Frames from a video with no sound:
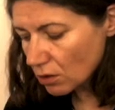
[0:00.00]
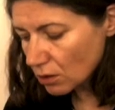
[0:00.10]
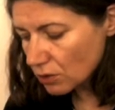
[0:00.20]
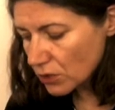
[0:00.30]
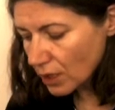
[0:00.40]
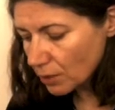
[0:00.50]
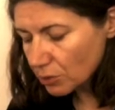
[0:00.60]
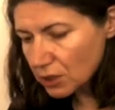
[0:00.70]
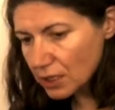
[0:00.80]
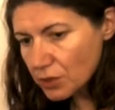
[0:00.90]
long time
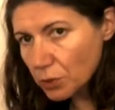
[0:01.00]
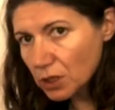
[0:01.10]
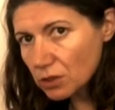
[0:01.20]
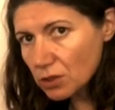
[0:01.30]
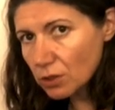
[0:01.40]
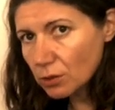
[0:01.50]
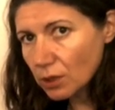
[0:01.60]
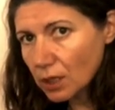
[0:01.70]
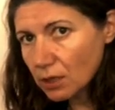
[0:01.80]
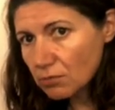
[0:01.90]
on days 1 and 2
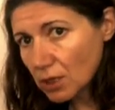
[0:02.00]
and then